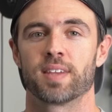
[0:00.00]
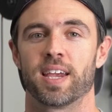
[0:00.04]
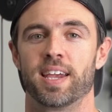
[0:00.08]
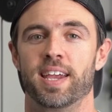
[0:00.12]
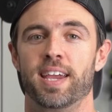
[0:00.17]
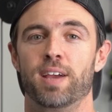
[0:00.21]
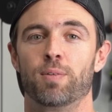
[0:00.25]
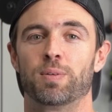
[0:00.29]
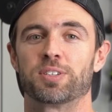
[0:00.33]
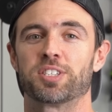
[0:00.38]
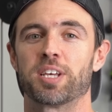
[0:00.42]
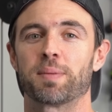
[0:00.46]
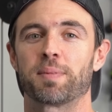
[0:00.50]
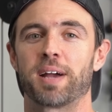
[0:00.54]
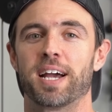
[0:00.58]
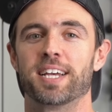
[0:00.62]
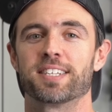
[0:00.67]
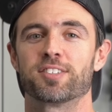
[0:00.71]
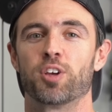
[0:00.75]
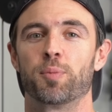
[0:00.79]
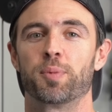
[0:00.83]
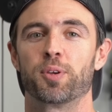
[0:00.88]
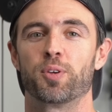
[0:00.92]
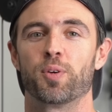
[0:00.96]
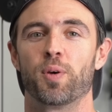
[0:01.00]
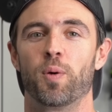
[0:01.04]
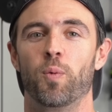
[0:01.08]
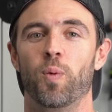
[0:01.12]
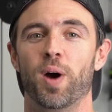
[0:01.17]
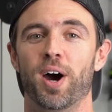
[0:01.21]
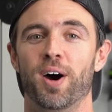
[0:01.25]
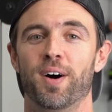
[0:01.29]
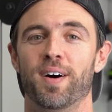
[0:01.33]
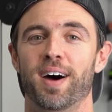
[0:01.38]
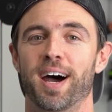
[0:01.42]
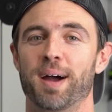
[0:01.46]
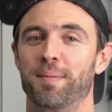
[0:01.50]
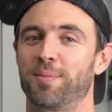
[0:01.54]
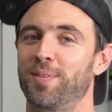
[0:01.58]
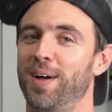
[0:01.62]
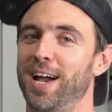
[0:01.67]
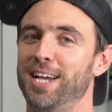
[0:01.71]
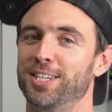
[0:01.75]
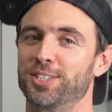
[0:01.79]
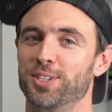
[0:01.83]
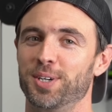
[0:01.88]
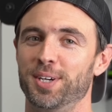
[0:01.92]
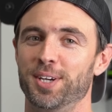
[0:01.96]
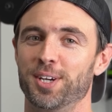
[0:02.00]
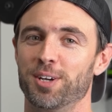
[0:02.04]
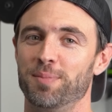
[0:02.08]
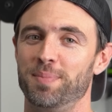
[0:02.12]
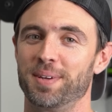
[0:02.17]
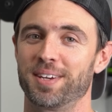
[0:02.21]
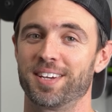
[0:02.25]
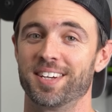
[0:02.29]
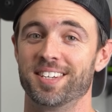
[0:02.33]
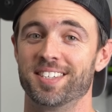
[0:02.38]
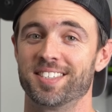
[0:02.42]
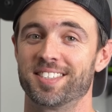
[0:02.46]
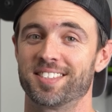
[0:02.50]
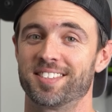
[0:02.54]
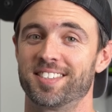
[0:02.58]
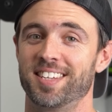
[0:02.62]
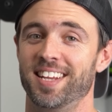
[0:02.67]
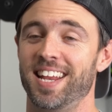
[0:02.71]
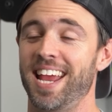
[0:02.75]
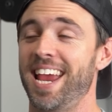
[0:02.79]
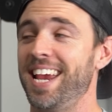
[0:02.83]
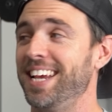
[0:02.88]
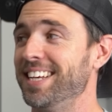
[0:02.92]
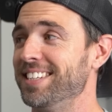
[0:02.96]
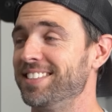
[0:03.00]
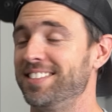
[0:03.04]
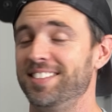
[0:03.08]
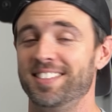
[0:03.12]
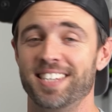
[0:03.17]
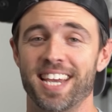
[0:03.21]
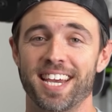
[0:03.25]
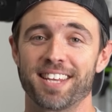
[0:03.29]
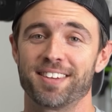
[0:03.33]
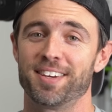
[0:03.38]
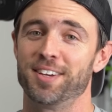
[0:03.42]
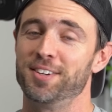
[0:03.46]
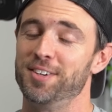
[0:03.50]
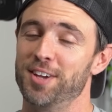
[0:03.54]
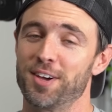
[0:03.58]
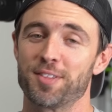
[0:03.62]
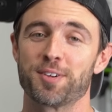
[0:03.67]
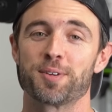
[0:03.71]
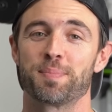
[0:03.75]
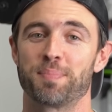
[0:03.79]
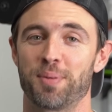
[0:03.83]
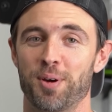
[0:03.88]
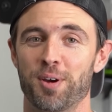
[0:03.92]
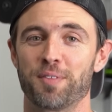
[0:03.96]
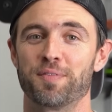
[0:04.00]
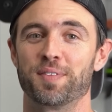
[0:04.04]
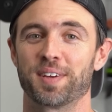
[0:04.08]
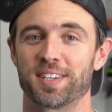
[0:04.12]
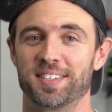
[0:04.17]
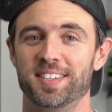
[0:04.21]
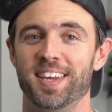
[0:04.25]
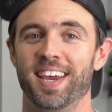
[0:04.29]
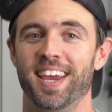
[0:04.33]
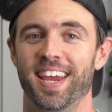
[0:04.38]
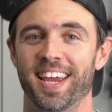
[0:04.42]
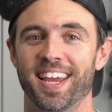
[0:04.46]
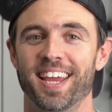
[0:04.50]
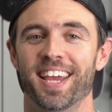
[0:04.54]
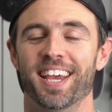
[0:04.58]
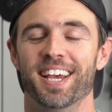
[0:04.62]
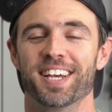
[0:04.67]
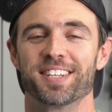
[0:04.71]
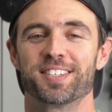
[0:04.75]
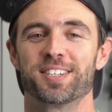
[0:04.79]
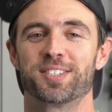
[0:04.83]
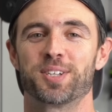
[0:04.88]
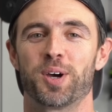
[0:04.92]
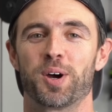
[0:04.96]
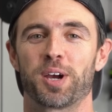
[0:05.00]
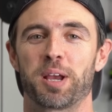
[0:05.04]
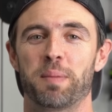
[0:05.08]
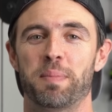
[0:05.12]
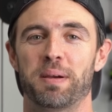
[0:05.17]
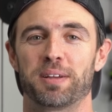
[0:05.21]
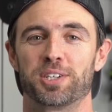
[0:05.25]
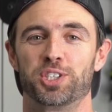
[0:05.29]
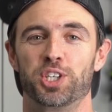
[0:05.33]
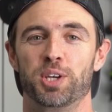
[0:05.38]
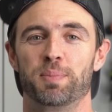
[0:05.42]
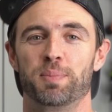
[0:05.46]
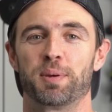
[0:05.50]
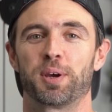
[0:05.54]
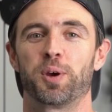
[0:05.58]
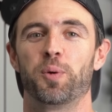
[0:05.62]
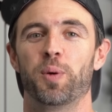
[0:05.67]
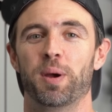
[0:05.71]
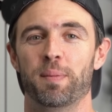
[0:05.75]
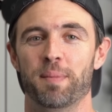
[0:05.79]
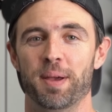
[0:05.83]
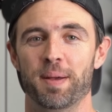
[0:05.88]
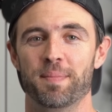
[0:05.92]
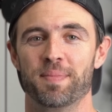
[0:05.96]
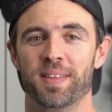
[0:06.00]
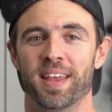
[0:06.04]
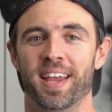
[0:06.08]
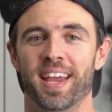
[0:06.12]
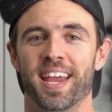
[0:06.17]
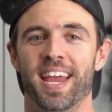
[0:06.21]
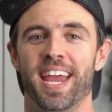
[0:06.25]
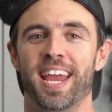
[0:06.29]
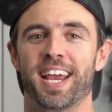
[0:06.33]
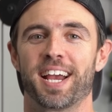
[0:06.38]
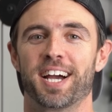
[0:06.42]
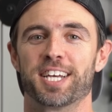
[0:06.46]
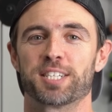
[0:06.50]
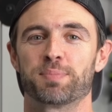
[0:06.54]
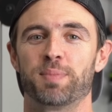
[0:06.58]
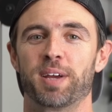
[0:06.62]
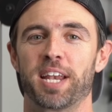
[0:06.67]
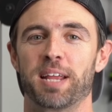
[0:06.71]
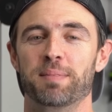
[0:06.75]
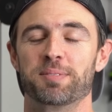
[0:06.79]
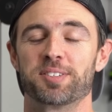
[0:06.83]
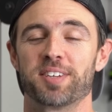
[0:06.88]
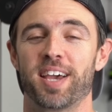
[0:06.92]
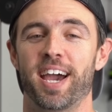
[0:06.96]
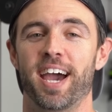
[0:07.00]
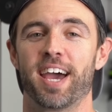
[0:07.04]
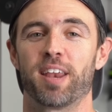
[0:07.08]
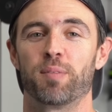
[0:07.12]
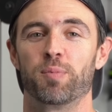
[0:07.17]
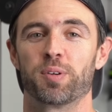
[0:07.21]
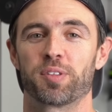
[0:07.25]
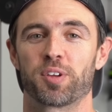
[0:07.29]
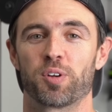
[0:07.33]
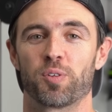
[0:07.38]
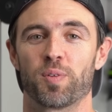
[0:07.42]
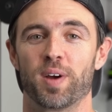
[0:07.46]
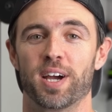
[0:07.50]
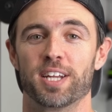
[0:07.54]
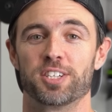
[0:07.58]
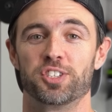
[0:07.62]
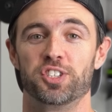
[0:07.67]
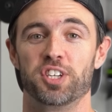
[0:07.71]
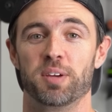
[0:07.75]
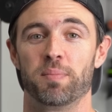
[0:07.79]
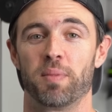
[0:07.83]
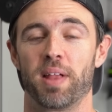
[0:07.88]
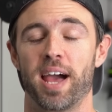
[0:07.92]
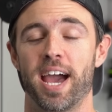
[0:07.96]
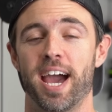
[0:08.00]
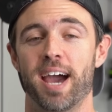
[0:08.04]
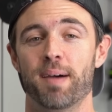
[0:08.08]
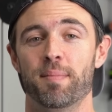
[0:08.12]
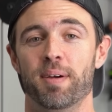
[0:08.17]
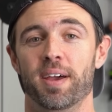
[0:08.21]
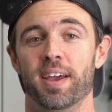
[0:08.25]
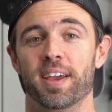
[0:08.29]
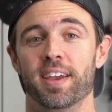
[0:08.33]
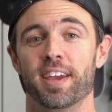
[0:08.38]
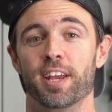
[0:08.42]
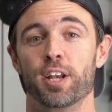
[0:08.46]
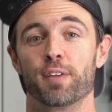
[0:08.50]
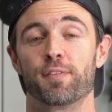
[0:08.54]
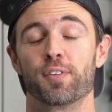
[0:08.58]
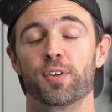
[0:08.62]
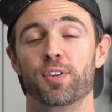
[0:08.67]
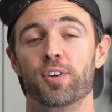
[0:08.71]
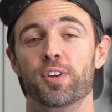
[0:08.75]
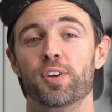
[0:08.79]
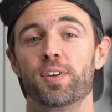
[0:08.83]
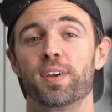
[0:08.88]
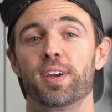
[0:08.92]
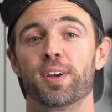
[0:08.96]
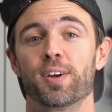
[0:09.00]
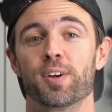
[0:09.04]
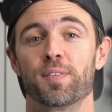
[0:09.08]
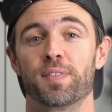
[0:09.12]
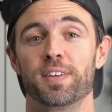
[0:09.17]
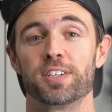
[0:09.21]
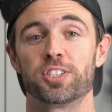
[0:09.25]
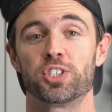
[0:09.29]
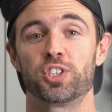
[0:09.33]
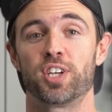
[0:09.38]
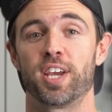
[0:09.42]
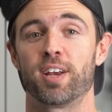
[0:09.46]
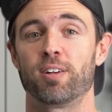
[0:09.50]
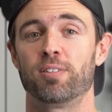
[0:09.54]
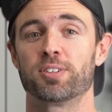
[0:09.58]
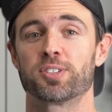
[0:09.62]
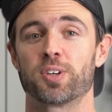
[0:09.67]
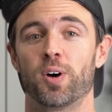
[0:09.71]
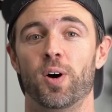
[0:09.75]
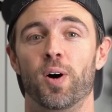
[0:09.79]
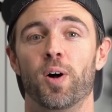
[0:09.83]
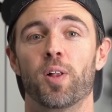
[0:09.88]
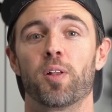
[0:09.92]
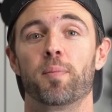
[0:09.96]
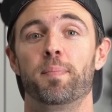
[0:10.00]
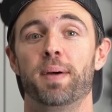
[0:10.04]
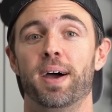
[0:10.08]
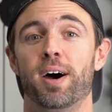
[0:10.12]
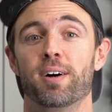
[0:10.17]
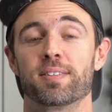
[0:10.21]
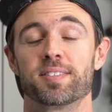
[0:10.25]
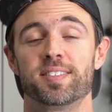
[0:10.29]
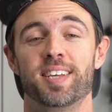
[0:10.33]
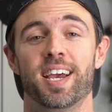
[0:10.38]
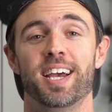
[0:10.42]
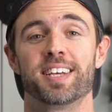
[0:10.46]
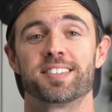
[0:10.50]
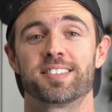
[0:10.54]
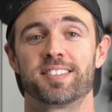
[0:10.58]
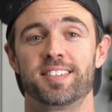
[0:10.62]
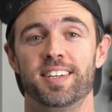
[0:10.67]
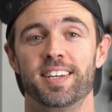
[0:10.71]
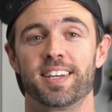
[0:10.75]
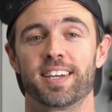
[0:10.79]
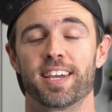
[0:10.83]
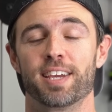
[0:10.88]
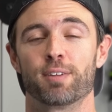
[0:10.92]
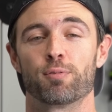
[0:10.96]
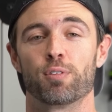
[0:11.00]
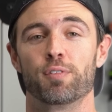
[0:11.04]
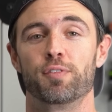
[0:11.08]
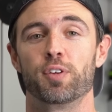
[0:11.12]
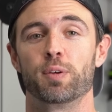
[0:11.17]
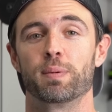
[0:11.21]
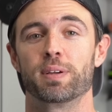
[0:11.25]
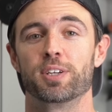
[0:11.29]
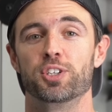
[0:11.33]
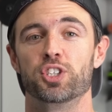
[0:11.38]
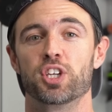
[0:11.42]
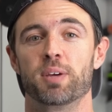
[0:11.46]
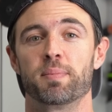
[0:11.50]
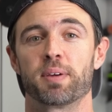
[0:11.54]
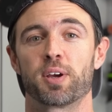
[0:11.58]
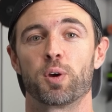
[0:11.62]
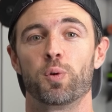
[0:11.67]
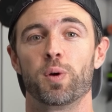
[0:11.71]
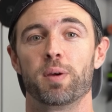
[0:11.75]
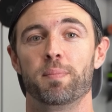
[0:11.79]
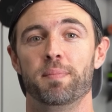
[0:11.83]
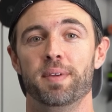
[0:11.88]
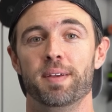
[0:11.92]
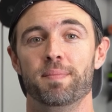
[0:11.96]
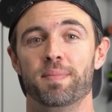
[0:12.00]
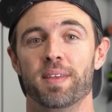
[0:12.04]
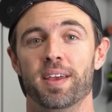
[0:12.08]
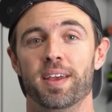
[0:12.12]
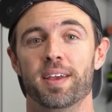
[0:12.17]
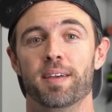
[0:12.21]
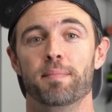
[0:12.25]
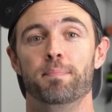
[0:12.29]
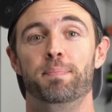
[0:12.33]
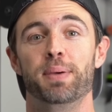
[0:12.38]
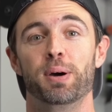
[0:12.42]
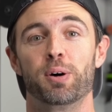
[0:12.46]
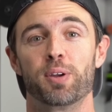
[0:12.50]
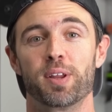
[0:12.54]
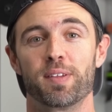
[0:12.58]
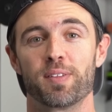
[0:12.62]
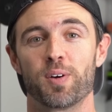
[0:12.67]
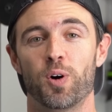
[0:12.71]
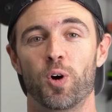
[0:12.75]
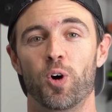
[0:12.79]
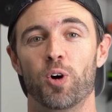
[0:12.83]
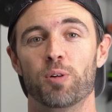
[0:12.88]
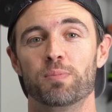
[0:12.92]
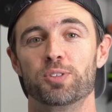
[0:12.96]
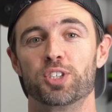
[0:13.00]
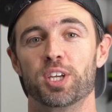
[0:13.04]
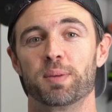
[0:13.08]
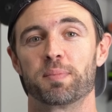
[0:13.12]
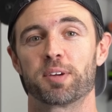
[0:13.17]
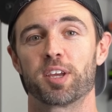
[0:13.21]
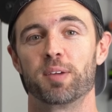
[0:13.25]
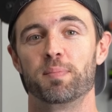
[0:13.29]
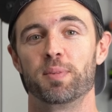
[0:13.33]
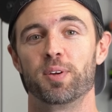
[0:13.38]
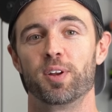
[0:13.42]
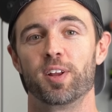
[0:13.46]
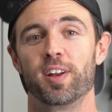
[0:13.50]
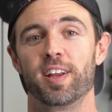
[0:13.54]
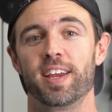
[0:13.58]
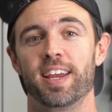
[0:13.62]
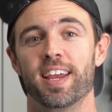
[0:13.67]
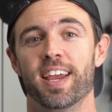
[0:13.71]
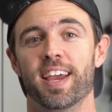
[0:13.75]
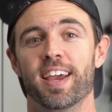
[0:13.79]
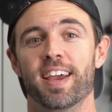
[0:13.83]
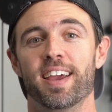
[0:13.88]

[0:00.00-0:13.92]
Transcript: Hey, what's up guys? Hope you're doing well. I'm glad you're here because today is yet another perfect day to talk about gym equipment. Hey guys, my name is Adam with Garage Gym Lab, and if you're new here, this channel is all about testing and reviewing gym equipment, building the home gym community,